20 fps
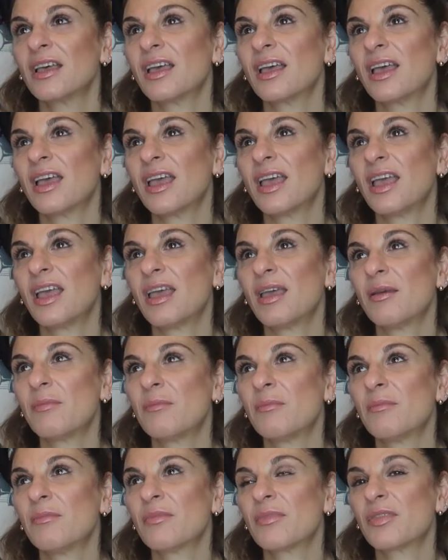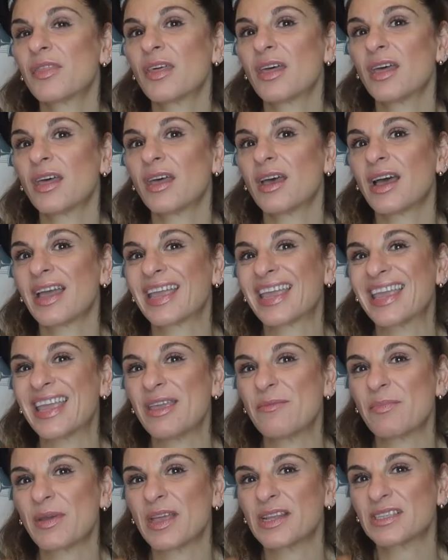that I
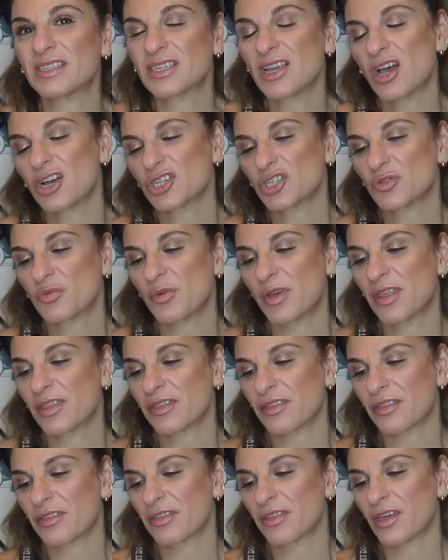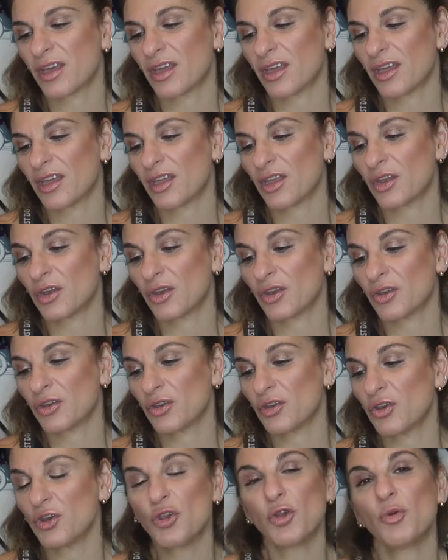keep in touch with that
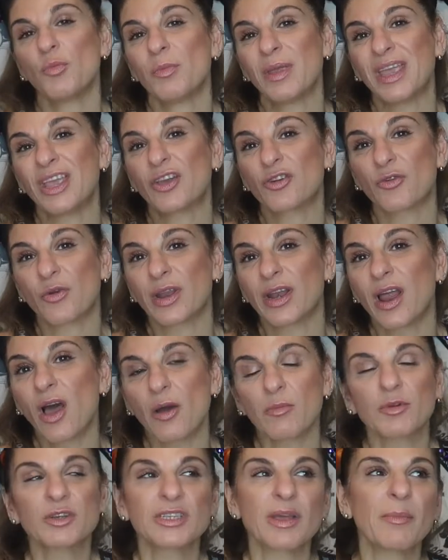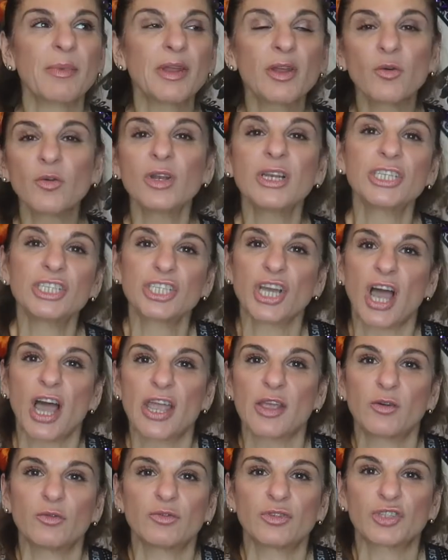knew me growing up, because I'm an only
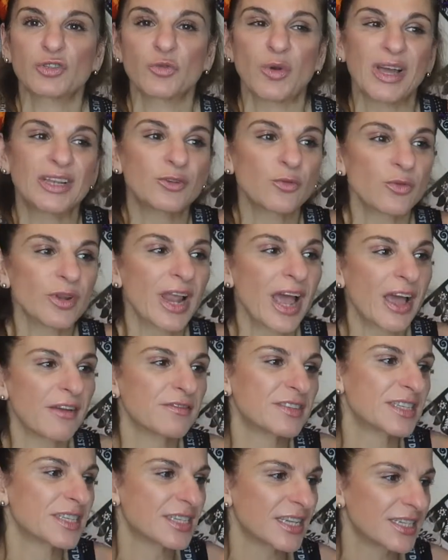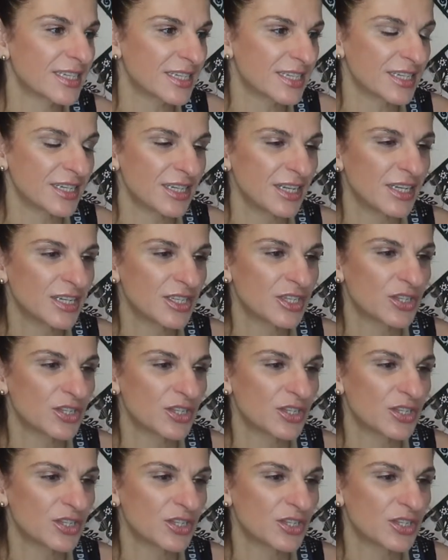child, so I don't have sisters.